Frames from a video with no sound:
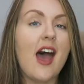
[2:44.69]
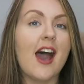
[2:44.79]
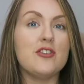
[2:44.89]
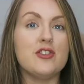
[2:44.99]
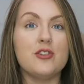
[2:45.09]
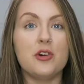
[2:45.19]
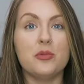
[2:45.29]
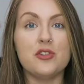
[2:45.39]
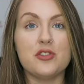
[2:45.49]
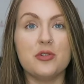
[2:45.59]
I do not
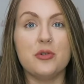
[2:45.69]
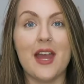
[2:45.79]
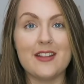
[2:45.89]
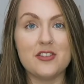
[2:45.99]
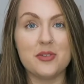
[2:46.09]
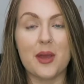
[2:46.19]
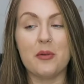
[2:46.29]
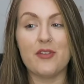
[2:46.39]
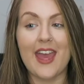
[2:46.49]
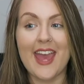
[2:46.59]
want to go into it
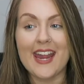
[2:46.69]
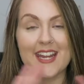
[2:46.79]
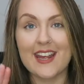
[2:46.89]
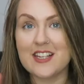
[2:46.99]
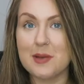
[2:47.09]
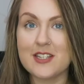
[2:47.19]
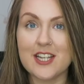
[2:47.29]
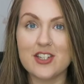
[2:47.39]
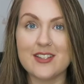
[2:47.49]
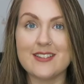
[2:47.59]
with any
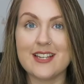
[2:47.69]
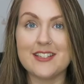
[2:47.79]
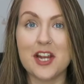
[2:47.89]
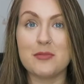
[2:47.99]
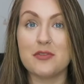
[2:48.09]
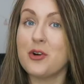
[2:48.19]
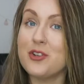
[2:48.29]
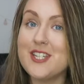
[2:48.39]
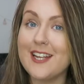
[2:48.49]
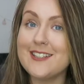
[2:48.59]
expectations in terms of
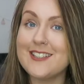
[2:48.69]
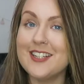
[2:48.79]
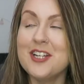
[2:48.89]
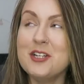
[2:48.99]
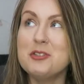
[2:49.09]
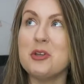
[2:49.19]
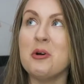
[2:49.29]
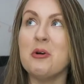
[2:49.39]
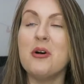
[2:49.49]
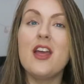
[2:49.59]
content.
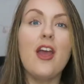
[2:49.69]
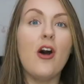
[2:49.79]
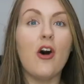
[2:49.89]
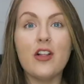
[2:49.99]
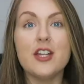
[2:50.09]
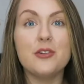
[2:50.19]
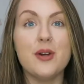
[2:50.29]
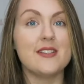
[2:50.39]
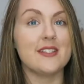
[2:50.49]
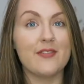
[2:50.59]
So all I know
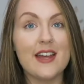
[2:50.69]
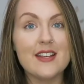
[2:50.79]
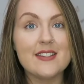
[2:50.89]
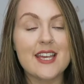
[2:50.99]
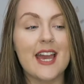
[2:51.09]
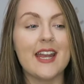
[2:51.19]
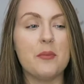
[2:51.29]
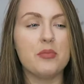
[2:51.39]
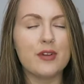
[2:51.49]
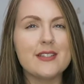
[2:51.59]
is it's fantasy and
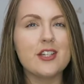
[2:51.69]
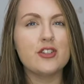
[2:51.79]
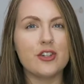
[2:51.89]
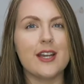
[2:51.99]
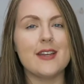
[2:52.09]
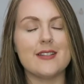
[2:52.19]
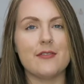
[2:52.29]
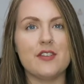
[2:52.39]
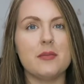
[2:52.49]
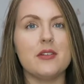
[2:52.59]
I'm pretty sure it is
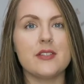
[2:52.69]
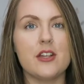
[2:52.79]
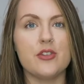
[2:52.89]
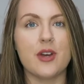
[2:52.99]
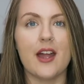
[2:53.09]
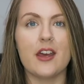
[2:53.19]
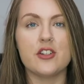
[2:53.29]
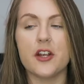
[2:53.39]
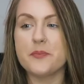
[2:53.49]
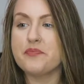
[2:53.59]
a female central
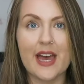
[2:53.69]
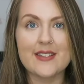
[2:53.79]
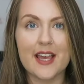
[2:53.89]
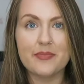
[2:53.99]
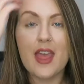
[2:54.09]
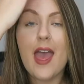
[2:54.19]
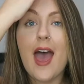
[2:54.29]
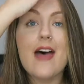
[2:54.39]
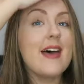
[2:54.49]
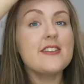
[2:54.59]
character. That's it.
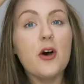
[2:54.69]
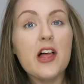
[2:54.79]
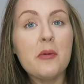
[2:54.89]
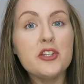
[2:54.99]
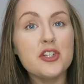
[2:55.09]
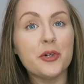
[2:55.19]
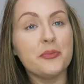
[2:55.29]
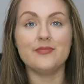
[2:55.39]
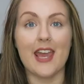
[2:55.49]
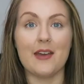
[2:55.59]
And that's all I want to
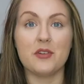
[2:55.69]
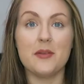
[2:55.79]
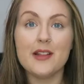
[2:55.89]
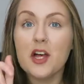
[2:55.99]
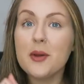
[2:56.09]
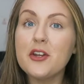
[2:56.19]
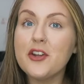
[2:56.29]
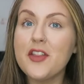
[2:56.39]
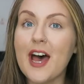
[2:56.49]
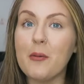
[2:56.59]
know. Yeah, I'm going to be a little bit
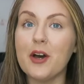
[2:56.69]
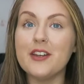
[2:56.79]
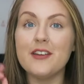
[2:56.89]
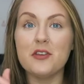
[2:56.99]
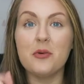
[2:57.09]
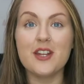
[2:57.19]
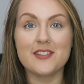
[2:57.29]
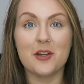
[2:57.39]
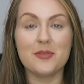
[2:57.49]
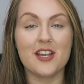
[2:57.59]
annoying on that one. If you want a
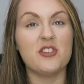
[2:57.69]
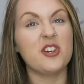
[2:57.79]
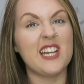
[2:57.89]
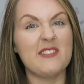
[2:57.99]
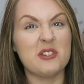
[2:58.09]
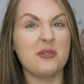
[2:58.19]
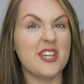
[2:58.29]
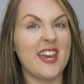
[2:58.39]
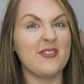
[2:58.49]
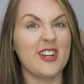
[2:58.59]
synopsis, you're going to have to go
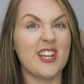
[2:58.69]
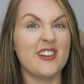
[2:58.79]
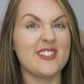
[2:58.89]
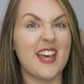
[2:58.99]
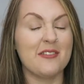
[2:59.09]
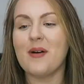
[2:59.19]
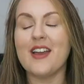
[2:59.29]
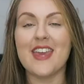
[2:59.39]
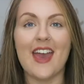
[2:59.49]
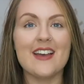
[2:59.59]
check for it yourself.
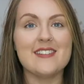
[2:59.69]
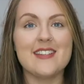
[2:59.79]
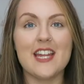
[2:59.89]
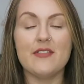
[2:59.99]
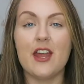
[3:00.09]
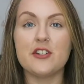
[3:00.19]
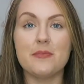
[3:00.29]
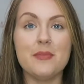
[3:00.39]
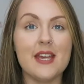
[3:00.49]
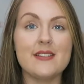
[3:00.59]
But yeah, as I said, I've heard
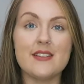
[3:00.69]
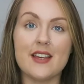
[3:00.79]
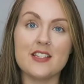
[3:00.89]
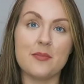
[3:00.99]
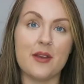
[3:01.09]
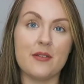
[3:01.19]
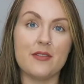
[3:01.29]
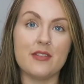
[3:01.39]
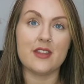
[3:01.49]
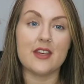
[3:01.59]
amazing things about
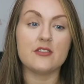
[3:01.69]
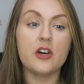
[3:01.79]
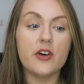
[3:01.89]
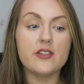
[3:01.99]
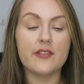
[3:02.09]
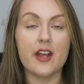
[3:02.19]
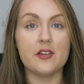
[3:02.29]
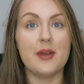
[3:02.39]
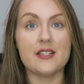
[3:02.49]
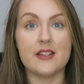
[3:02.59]
these novels. I've
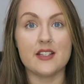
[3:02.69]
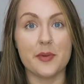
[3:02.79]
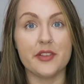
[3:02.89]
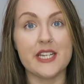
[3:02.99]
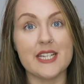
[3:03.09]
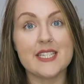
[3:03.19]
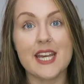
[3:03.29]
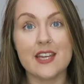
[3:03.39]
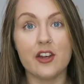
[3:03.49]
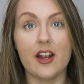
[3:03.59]
heard amazing things about Lainey
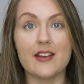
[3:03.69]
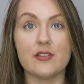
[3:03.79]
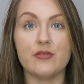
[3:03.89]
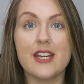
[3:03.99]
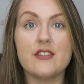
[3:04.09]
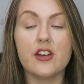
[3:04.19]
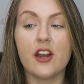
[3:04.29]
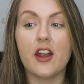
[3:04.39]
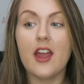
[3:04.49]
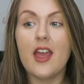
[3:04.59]
Taylor as a
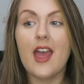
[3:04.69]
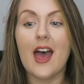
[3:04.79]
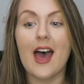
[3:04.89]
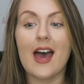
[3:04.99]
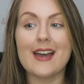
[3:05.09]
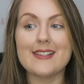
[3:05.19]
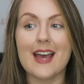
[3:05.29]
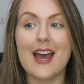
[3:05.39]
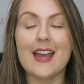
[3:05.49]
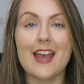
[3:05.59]
writer, and
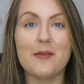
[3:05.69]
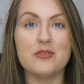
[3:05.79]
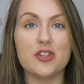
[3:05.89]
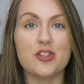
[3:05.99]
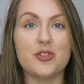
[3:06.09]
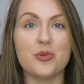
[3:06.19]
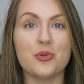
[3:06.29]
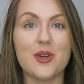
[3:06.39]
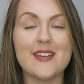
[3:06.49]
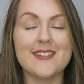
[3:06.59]
I am just
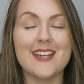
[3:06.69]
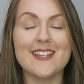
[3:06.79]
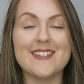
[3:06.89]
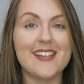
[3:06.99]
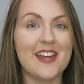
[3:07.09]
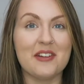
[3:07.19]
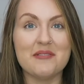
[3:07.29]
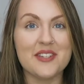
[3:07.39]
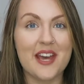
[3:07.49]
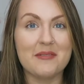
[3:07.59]
so excited to get
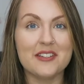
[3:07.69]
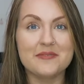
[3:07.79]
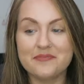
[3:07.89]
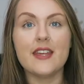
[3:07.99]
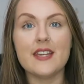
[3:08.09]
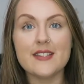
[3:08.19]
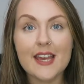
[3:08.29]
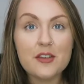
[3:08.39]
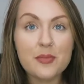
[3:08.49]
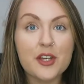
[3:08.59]
around to that one. The
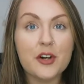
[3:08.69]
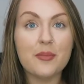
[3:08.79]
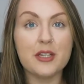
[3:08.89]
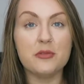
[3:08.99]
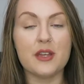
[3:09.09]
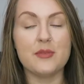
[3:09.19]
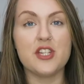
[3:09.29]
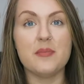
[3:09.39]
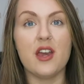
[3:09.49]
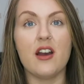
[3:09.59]
second book on my November
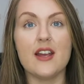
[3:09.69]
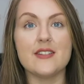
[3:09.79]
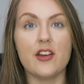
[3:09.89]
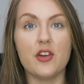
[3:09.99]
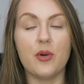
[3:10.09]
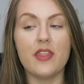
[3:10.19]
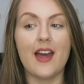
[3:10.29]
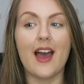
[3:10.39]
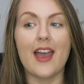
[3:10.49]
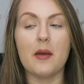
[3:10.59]
TBR is another one
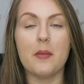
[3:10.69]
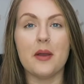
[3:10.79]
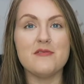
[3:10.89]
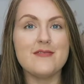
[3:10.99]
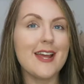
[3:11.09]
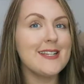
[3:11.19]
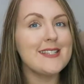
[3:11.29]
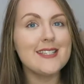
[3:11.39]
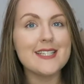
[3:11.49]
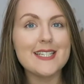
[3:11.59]
that I am about
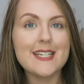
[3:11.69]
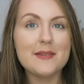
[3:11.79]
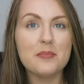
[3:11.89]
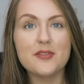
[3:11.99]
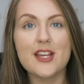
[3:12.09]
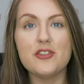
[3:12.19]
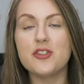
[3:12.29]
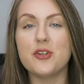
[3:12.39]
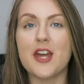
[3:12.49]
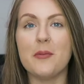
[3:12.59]
99%
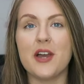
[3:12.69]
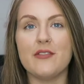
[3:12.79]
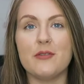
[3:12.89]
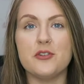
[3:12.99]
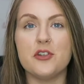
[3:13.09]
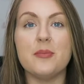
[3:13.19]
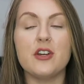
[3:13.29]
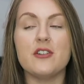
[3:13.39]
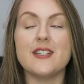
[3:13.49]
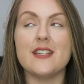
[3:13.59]
sure that I will get around to,
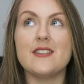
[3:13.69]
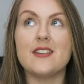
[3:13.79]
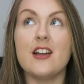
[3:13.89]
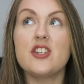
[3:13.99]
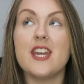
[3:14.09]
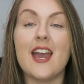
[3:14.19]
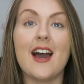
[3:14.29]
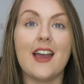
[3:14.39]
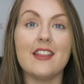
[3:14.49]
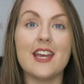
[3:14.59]
because it is such a
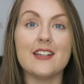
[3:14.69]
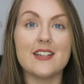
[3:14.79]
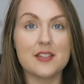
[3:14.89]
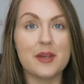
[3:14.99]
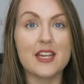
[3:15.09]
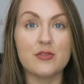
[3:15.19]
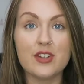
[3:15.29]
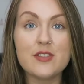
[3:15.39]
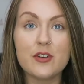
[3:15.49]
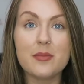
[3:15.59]
highly anticipated
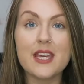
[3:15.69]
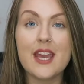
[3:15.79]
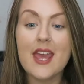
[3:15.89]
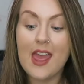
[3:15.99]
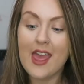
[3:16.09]
read for me.